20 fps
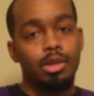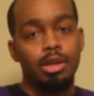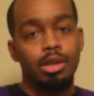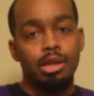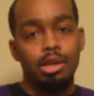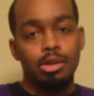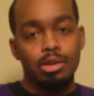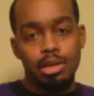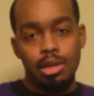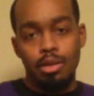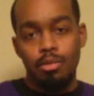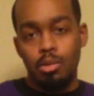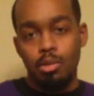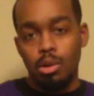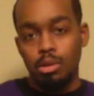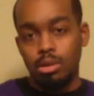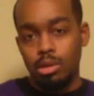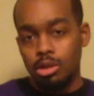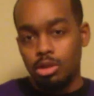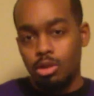Your
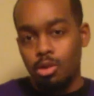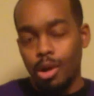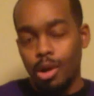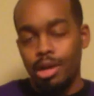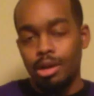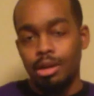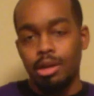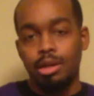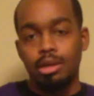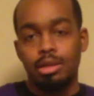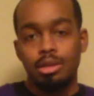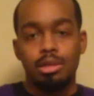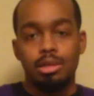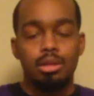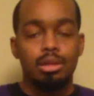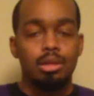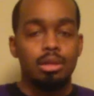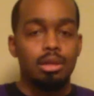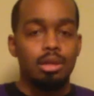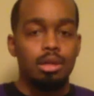self-worth is greatness,
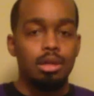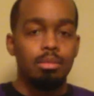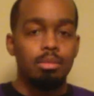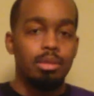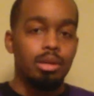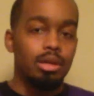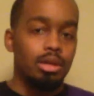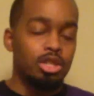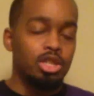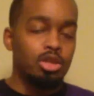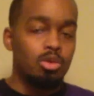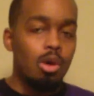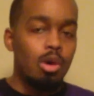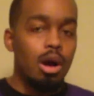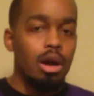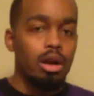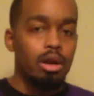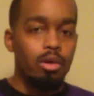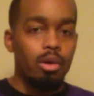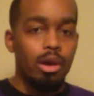because you
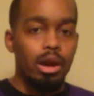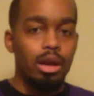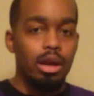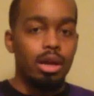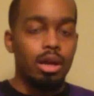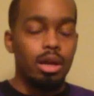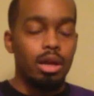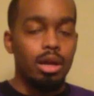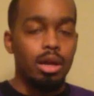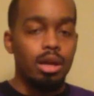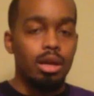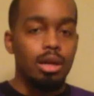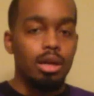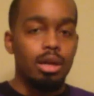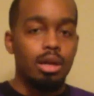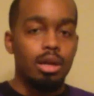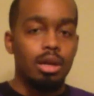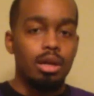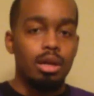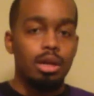are great.
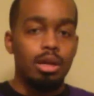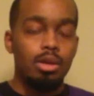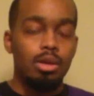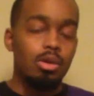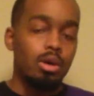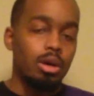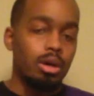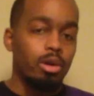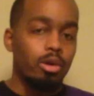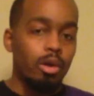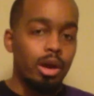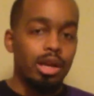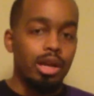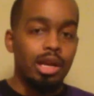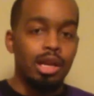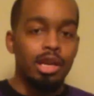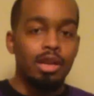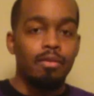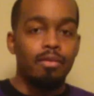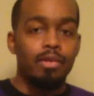You are a great
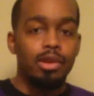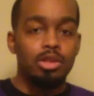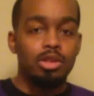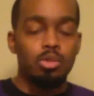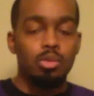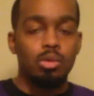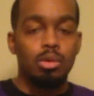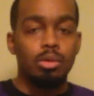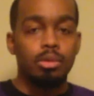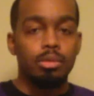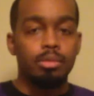individual.